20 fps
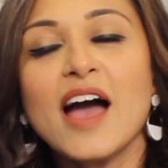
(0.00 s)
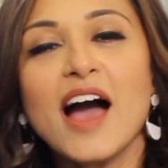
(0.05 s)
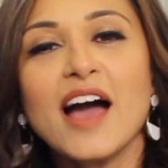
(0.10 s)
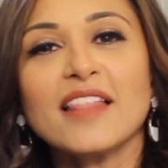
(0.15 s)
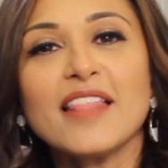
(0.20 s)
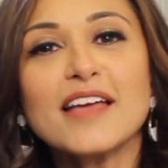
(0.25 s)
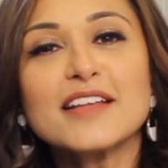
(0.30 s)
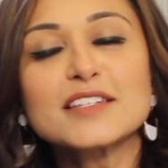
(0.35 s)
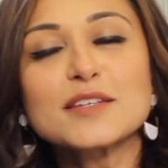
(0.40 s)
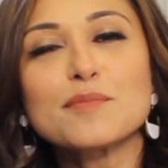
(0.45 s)

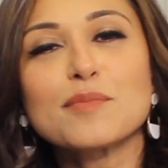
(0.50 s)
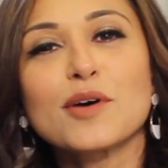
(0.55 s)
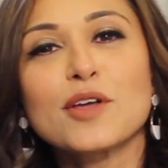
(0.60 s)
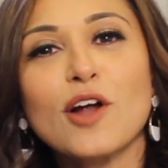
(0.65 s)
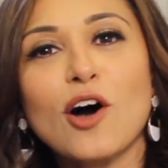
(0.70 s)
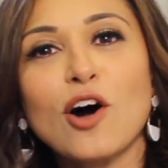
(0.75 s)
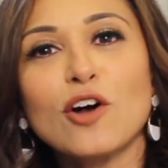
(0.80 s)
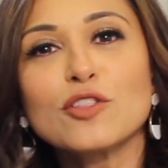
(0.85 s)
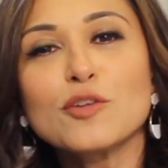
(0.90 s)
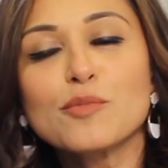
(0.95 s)
I like to
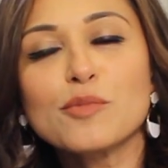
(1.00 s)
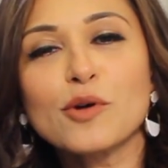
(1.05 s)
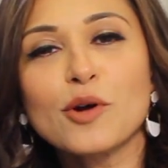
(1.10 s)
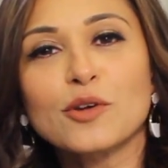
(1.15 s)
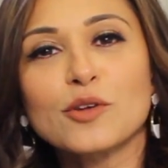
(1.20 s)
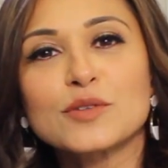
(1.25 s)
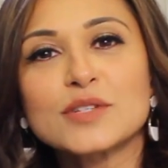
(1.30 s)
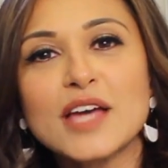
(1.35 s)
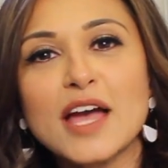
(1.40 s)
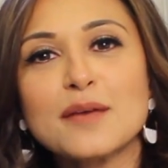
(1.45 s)
put all the
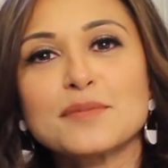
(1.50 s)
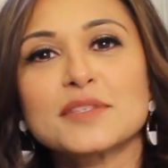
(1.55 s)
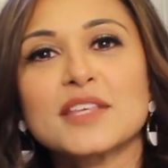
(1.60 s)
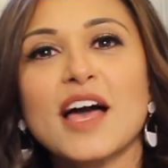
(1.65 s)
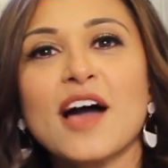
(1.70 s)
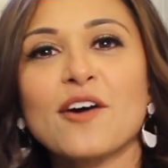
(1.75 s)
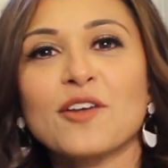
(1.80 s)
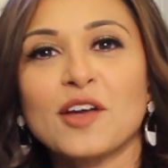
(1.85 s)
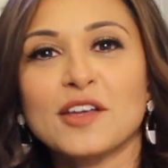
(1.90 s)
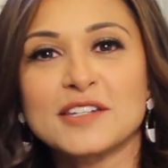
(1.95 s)
prototypes
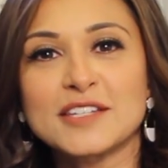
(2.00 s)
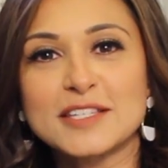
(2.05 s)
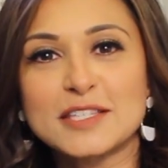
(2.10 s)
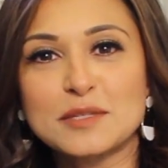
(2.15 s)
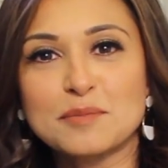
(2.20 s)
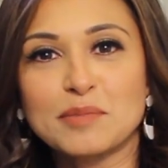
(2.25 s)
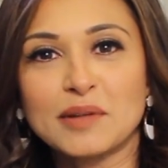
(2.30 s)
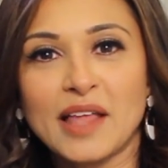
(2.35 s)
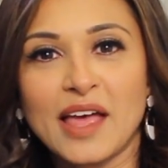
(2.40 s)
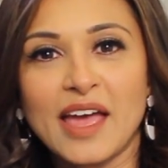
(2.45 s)
out on
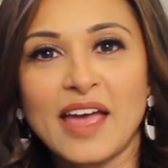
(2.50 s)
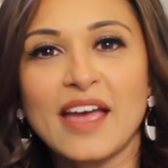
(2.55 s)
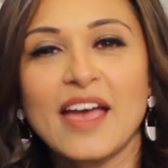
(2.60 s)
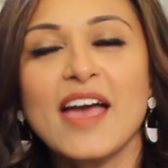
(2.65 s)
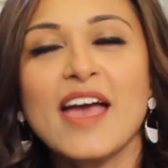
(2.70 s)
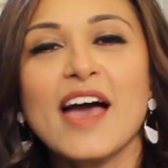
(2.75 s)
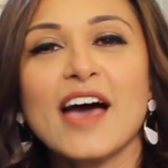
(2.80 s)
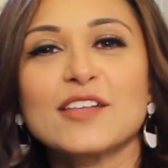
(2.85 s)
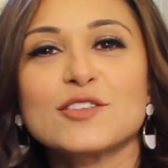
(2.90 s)
display